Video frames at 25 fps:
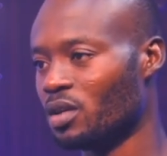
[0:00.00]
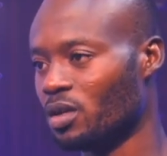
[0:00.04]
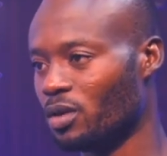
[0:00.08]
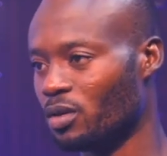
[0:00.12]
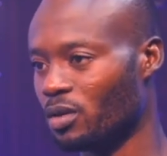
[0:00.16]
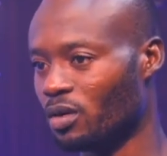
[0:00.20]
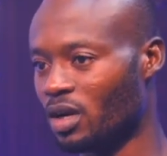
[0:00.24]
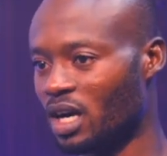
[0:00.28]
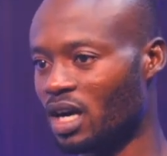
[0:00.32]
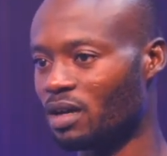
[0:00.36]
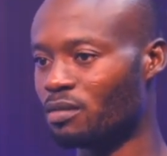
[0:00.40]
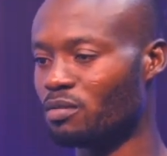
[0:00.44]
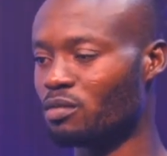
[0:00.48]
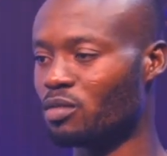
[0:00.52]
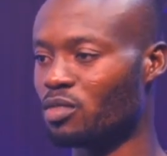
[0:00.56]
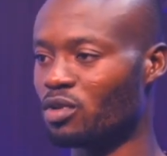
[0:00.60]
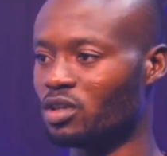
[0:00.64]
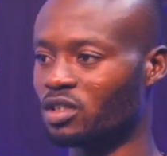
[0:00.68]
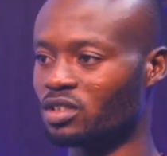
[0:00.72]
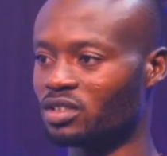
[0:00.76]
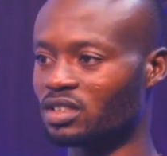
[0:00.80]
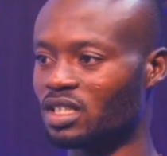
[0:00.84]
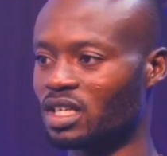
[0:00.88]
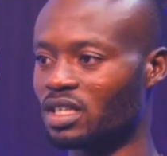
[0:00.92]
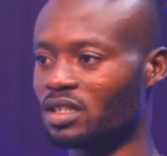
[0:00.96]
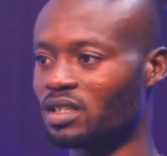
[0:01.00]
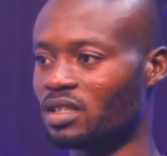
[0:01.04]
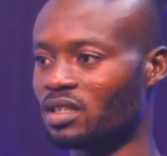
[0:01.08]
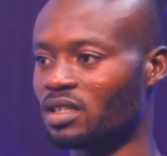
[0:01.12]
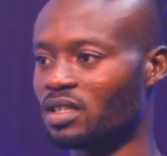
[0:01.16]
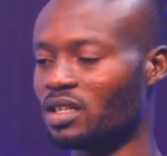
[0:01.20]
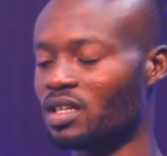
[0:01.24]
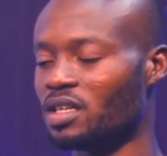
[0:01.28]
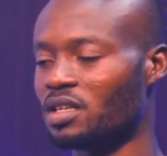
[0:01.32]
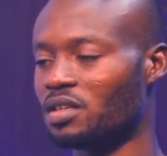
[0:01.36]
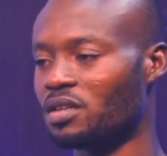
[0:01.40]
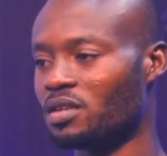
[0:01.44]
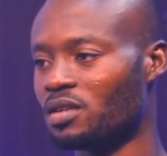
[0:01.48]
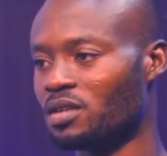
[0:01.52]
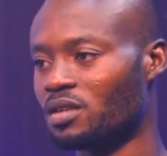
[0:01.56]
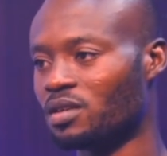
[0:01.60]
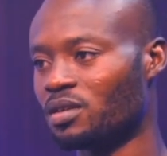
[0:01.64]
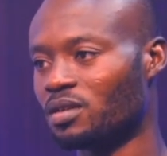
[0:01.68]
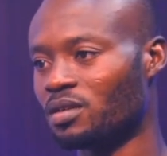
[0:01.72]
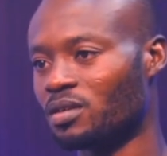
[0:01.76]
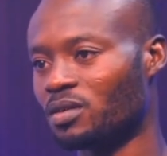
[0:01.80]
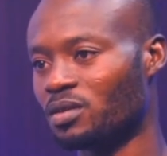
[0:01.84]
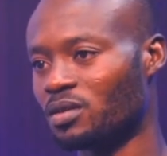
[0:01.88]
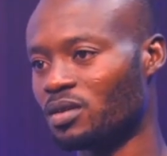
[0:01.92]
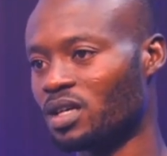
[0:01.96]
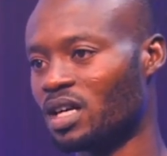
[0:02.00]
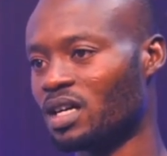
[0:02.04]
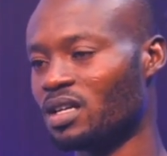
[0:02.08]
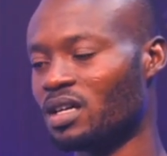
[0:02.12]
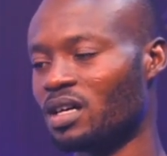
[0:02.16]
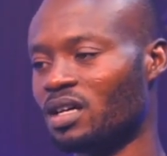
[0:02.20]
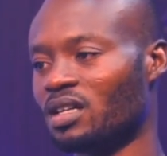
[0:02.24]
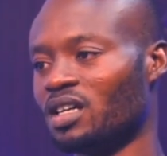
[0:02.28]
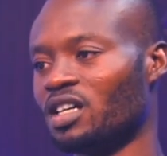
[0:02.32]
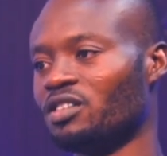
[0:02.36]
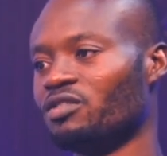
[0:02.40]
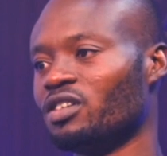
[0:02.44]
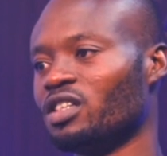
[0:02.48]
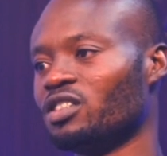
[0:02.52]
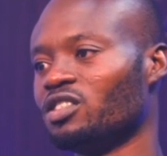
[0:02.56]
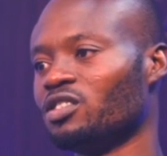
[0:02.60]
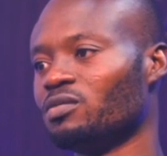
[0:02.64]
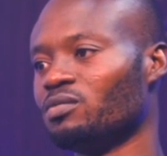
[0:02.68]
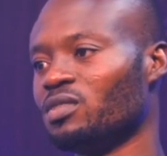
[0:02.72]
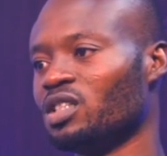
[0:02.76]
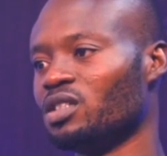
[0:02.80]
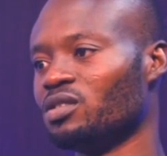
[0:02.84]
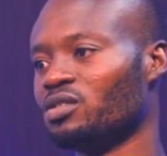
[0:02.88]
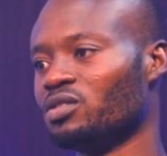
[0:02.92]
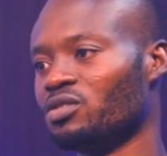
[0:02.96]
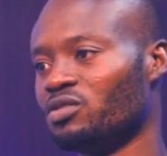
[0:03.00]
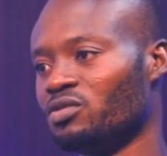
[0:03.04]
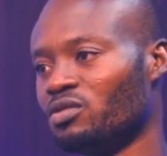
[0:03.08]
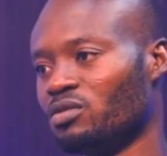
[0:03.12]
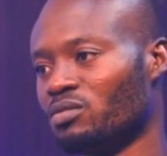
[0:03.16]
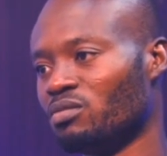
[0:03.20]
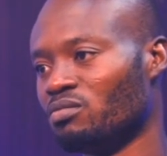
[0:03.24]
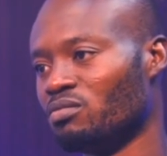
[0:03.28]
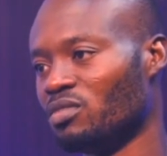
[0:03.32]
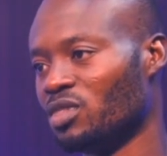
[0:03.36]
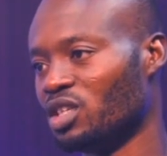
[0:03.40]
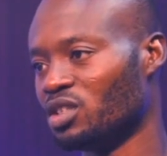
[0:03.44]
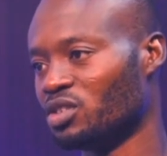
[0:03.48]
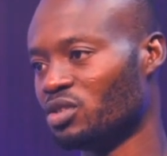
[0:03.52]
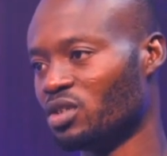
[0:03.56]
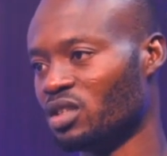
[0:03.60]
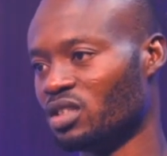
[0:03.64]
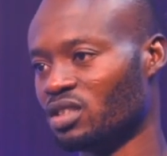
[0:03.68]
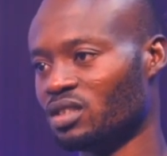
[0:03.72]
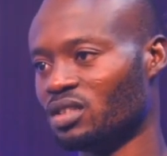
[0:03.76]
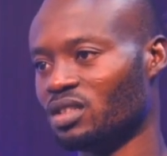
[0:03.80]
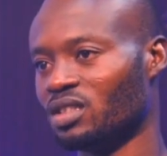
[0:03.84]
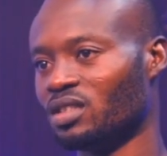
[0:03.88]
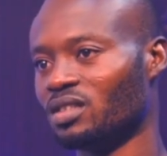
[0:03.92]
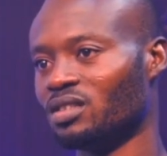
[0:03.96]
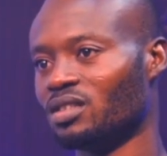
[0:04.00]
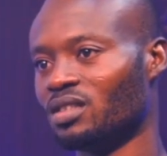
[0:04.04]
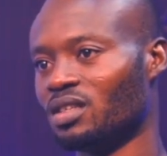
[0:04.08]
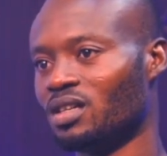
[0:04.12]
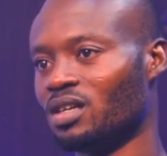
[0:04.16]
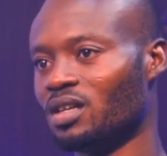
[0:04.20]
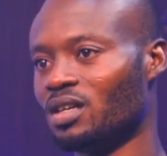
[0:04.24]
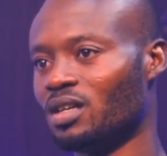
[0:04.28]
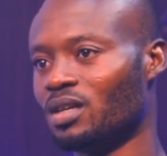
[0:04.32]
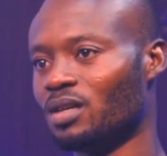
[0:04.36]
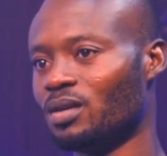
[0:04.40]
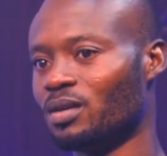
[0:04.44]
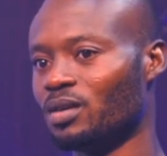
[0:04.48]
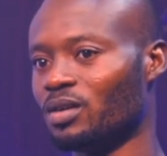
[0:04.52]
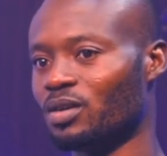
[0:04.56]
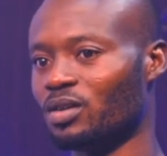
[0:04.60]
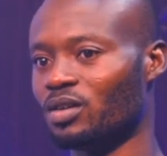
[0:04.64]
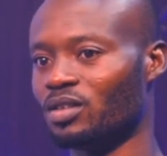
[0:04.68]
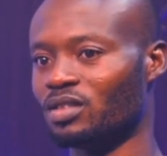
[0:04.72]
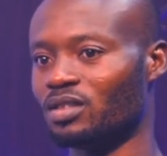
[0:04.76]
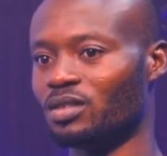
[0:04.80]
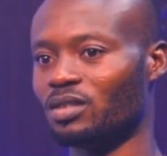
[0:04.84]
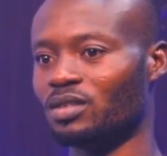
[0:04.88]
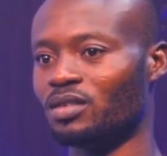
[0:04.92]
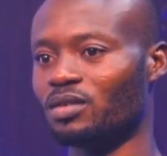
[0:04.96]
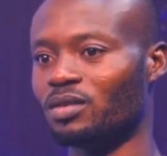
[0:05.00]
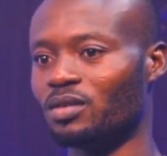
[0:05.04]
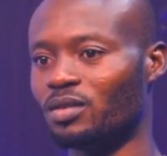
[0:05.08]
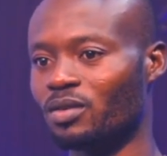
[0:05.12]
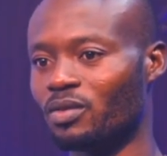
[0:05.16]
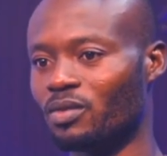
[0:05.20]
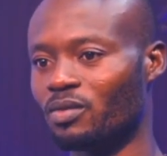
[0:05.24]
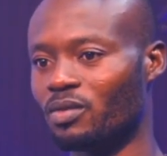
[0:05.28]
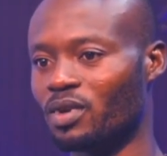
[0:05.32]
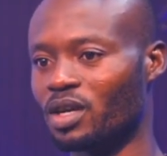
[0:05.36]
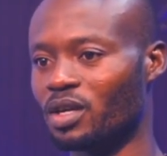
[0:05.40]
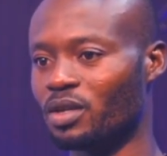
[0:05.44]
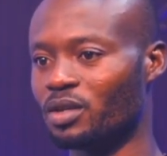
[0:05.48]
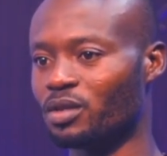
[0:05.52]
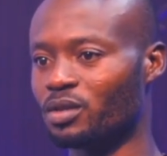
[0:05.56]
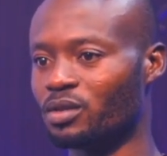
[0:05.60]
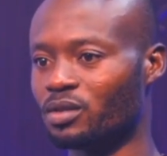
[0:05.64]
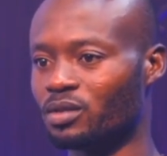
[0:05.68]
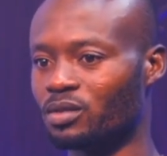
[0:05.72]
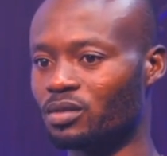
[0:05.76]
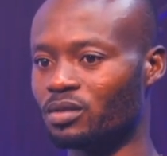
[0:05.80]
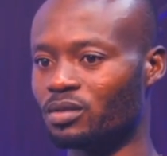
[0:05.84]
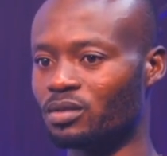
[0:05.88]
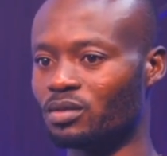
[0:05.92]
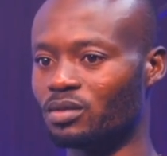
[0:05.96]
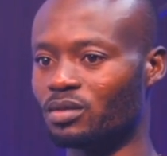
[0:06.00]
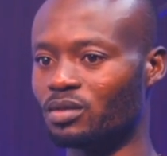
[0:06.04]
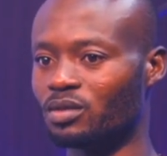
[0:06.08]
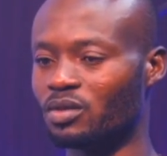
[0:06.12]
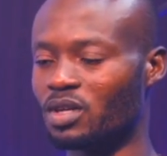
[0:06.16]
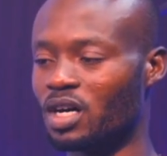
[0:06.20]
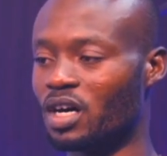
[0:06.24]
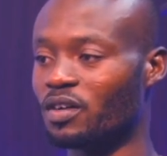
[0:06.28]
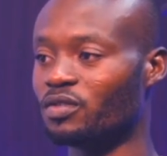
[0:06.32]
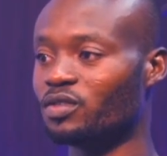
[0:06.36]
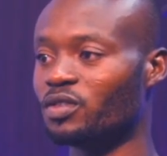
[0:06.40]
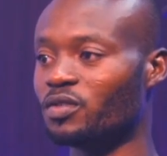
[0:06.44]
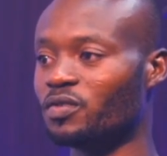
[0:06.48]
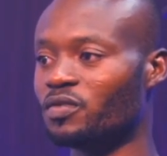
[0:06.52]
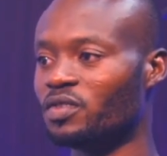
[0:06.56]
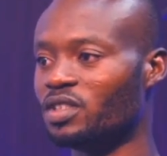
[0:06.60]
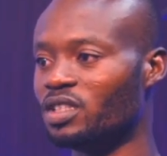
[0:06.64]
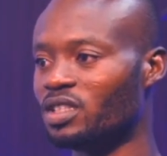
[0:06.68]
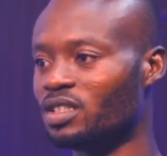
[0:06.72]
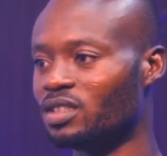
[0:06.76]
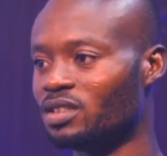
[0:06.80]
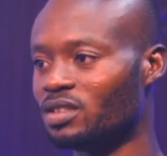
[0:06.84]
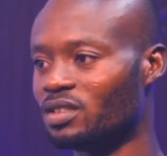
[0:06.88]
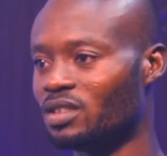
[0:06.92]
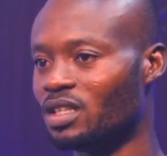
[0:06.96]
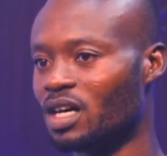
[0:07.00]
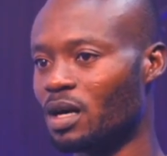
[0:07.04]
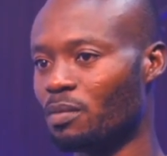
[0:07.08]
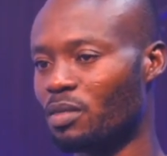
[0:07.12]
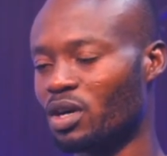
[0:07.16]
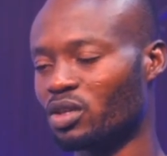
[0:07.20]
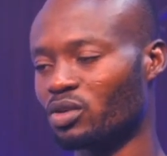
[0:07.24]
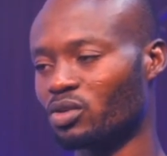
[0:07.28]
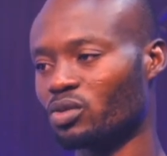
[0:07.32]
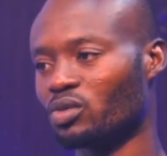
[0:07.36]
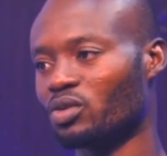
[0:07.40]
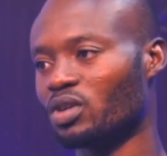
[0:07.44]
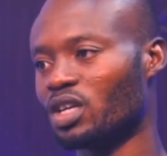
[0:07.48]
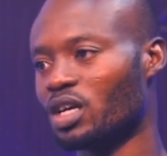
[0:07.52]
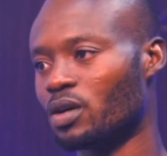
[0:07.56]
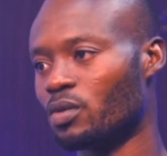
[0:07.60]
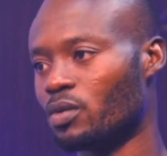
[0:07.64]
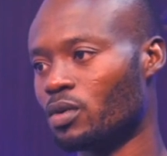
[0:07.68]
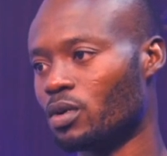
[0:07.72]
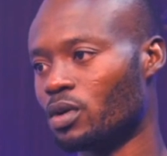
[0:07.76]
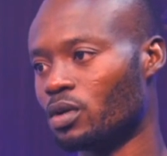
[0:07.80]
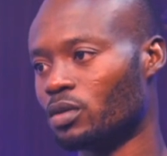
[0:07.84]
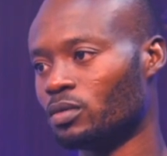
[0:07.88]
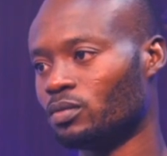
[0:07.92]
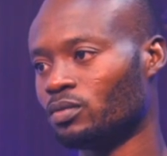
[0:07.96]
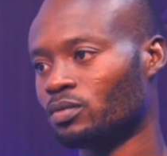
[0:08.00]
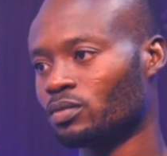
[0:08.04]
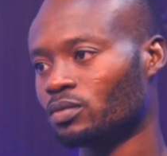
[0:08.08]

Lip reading: You add more sand again, you add another dry cement to make sure it stays, because when you have to finish that particular wall